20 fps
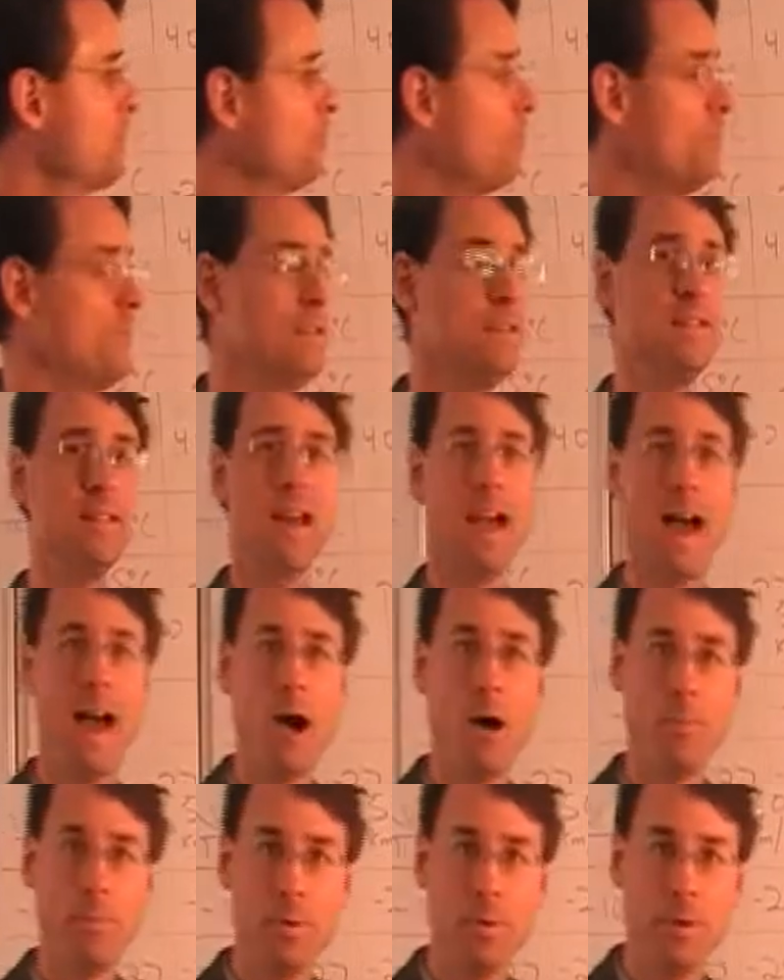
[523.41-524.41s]
Well, it means the
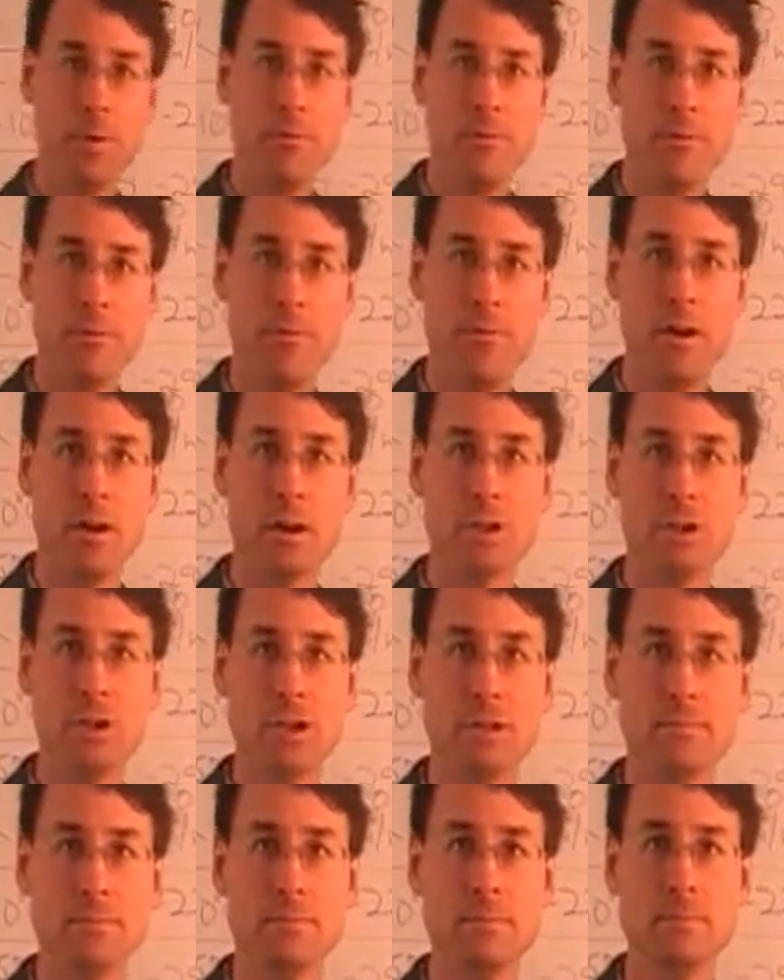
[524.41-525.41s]
output of a
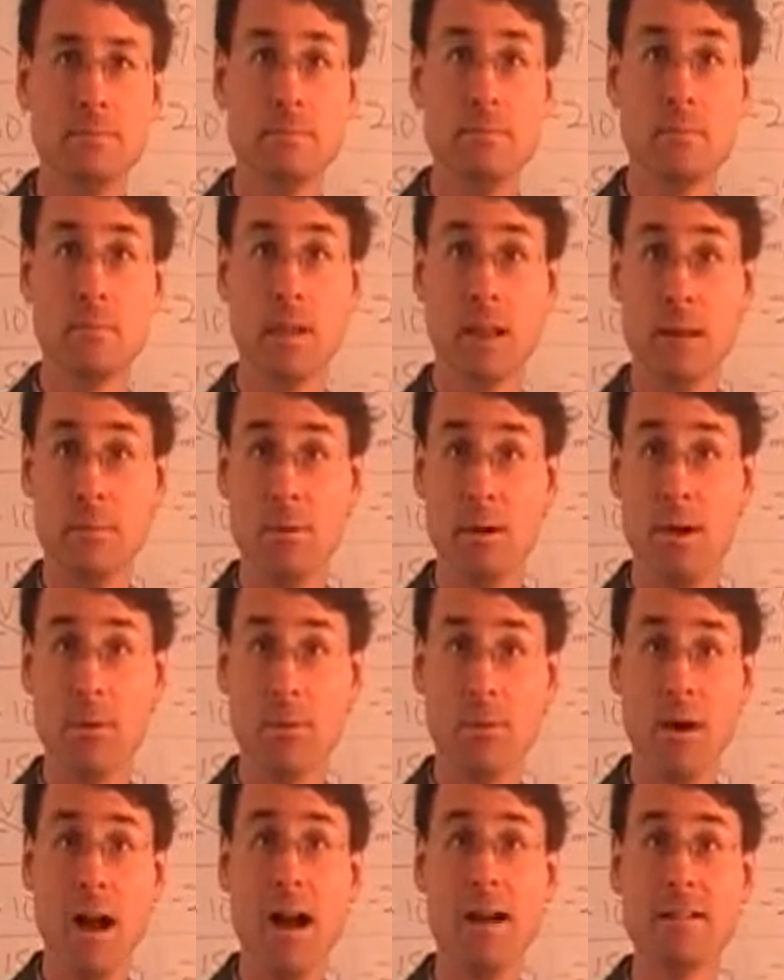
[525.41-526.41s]
function can be
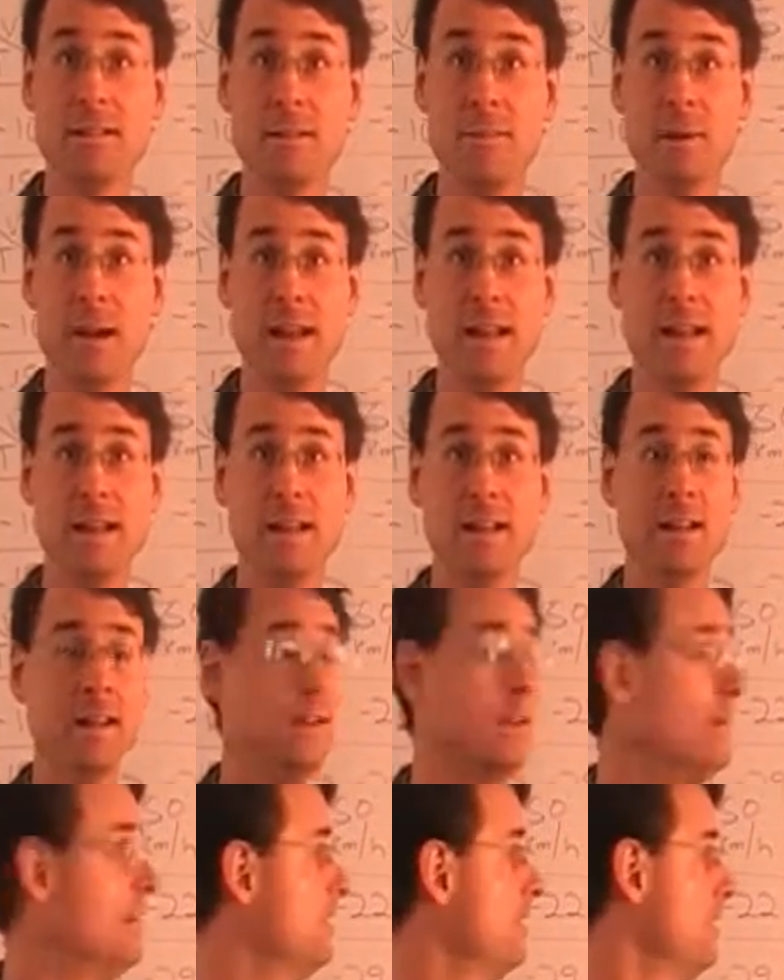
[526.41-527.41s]

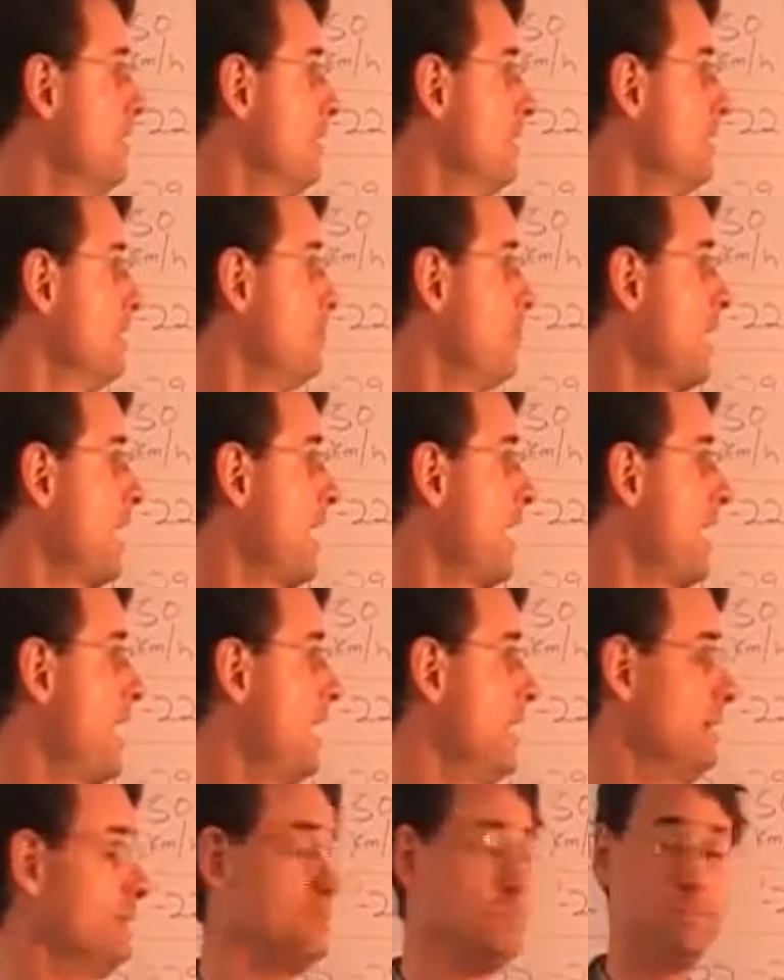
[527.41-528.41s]
approximated
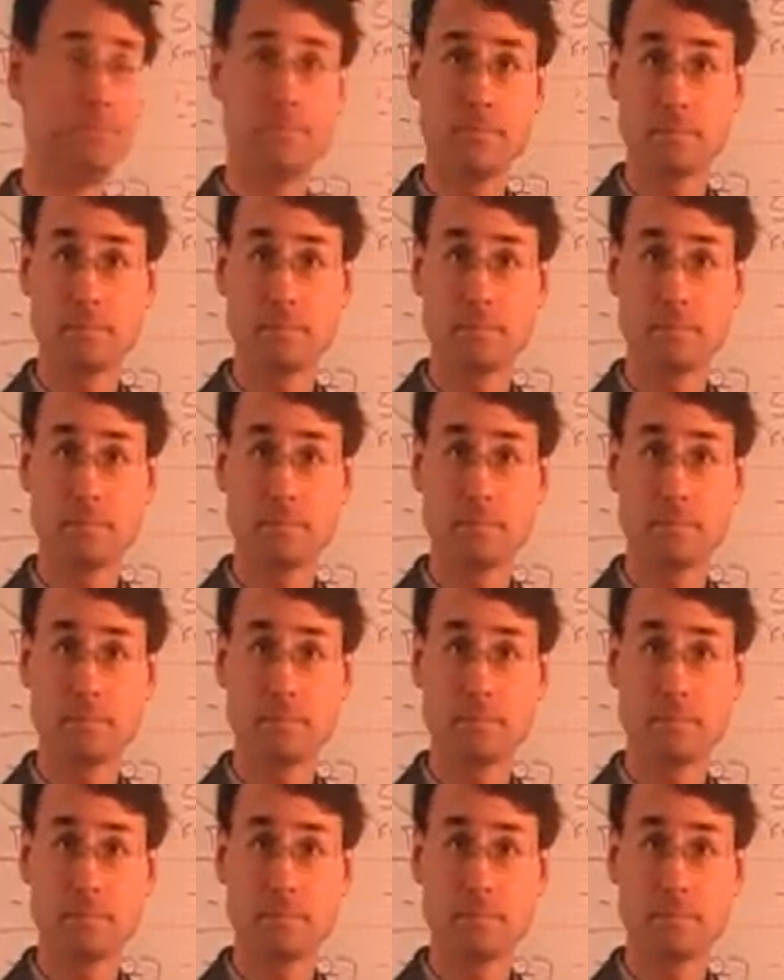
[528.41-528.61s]
by